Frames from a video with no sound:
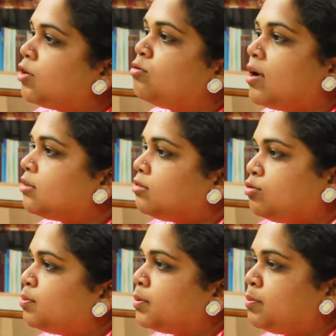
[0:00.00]
who has
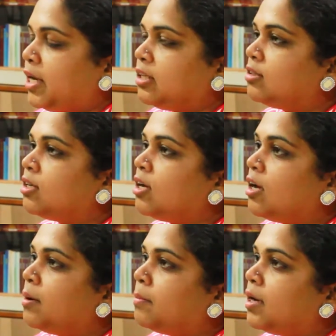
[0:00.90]
super brains.
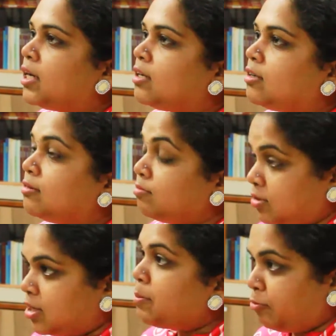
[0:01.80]
But
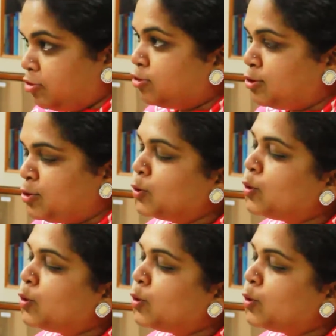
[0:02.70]
some of course do.